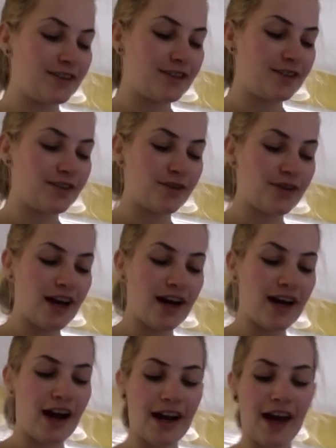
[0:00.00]
So
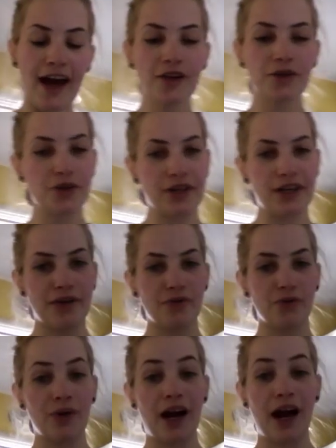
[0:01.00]
yeah,
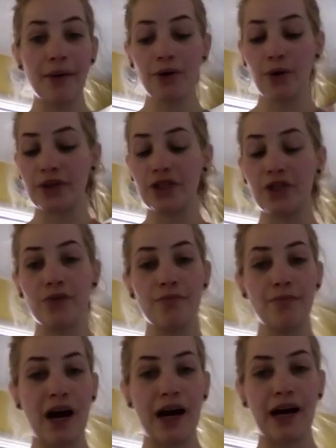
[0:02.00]
what I'm going to do with
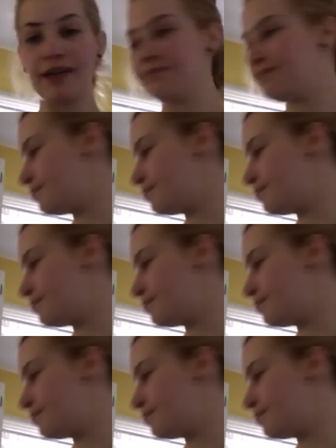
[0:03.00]
mine